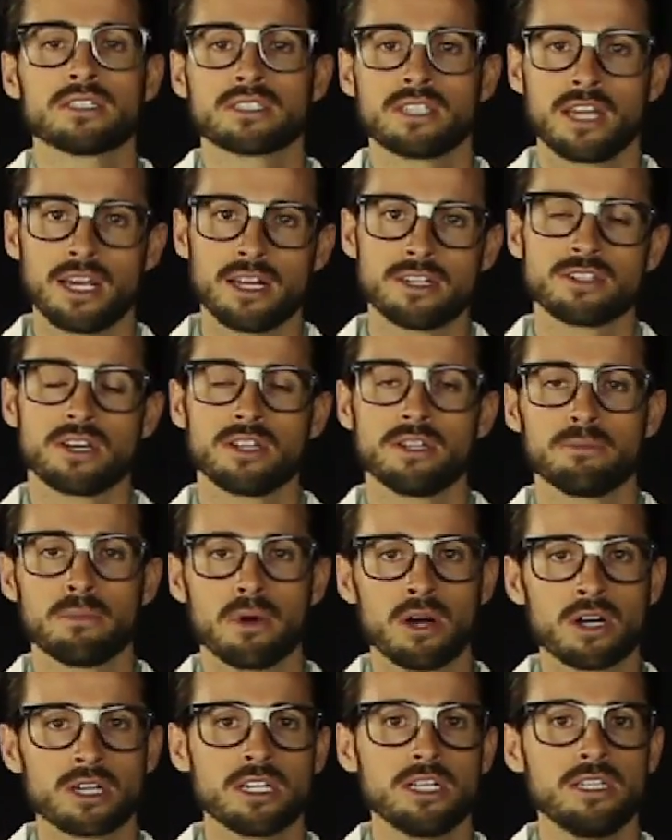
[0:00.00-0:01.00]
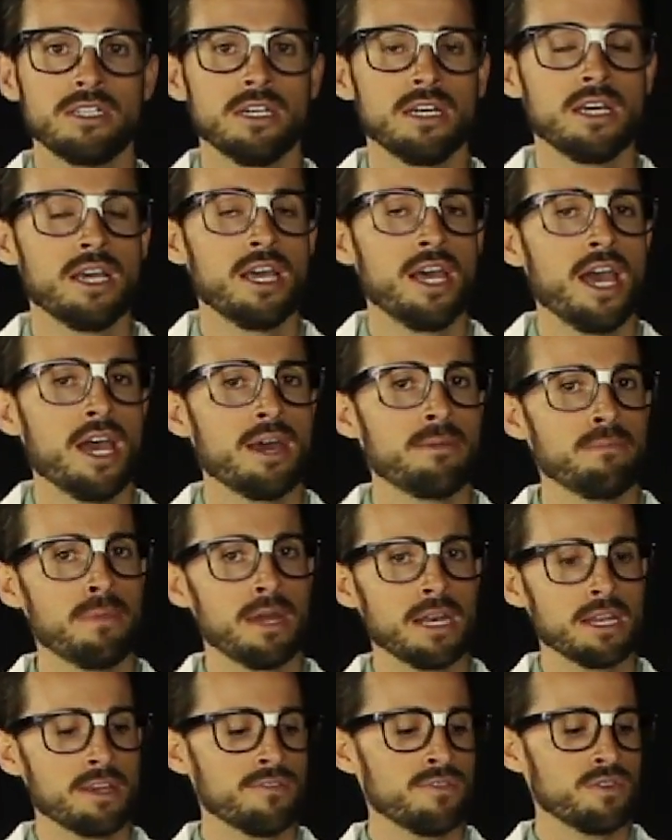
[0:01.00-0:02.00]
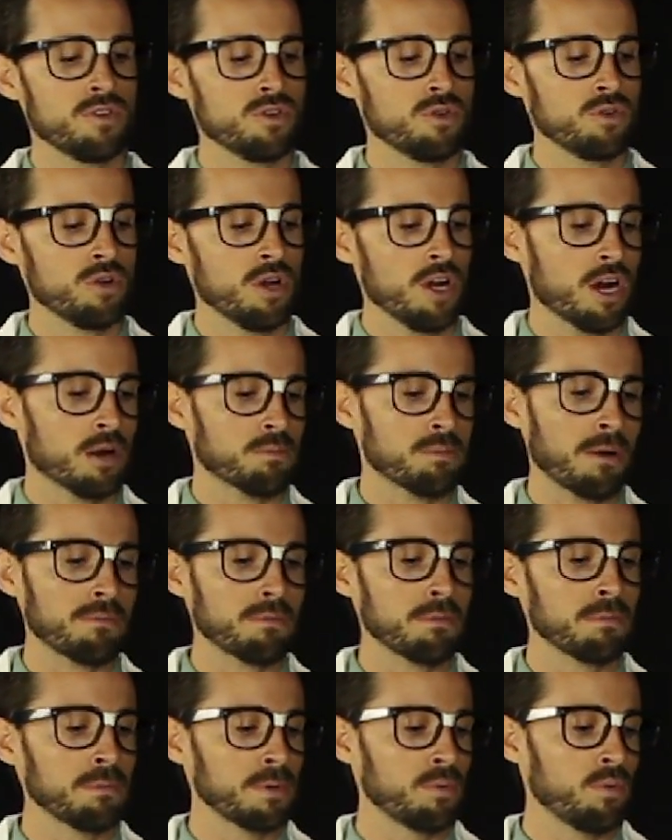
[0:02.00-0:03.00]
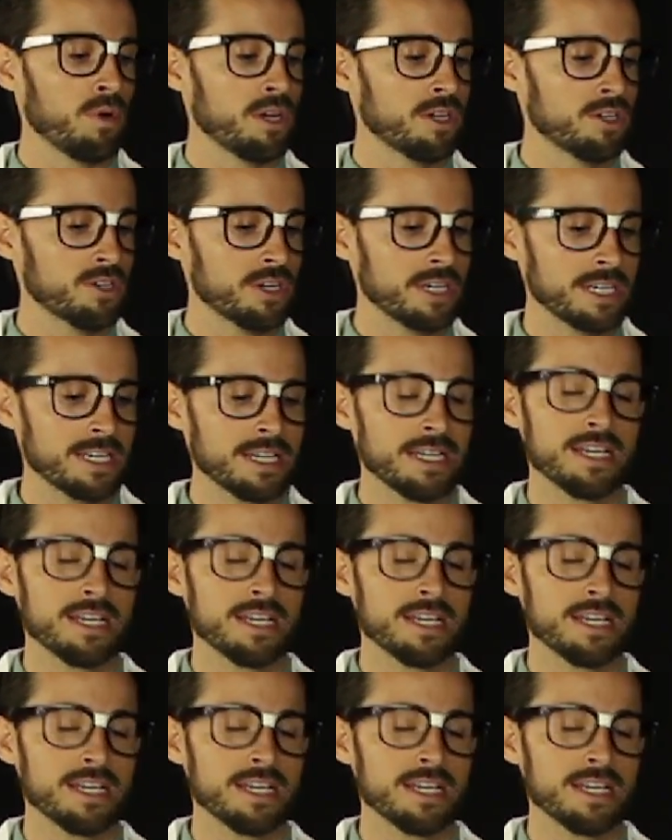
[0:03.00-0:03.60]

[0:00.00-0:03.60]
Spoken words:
stands on the market. And many of you are probably wondering,